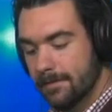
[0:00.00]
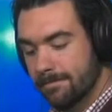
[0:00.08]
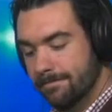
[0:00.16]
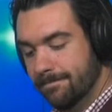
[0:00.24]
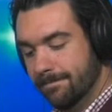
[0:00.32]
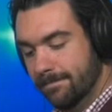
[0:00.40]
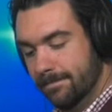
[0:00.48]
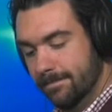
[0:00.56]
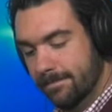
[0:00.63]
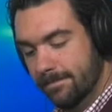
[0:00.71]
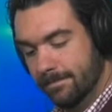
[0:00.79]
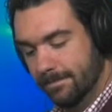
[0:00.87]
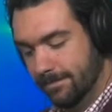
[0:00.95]

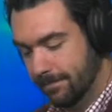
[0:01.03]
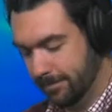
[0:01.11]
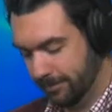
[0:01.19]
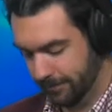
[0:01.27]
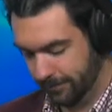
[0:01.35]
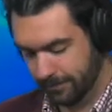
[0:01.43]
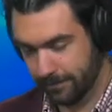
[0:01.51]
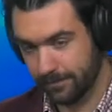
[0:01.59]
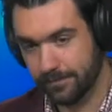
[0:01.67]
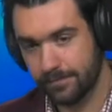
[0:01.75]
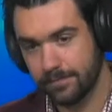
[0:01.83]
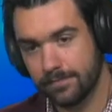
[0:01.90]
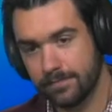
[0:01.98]

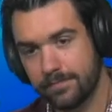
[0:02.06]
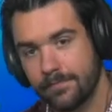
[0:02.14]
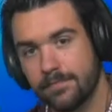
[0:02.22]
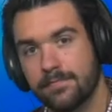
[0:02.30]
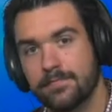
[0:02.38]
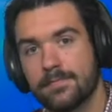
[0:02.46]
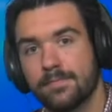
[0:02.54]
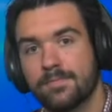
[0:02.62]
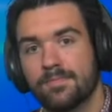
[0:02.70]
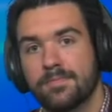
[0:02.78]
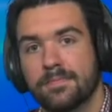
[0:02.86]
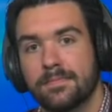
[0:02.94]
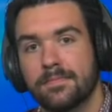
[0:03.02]

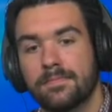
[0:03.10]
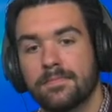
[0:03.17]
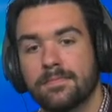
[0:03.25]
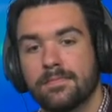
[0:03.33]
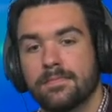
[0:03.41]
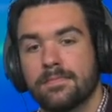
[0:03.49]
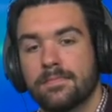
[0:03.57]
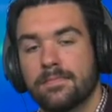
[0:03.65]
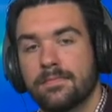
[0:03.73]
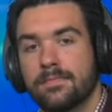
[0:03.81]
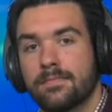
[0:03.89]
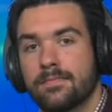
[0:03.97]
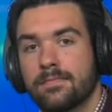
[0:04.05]

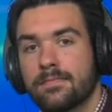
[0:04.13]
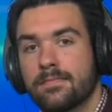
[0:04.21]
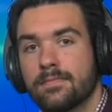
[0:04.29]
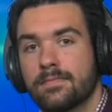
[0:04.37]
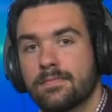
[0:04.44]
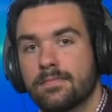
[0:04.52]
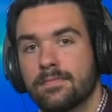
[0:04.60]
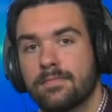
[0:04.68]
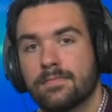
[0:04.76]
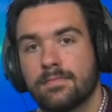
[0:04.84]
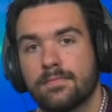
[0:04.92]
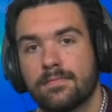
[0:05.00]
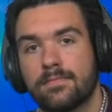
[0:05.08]

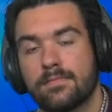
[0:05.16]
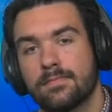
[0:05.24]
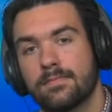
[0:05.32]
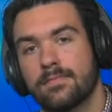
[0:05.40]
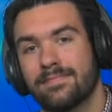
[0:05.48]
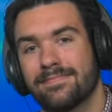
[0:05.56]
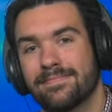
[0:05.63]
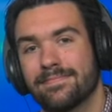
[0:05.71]
No words are spoken by the person on screen.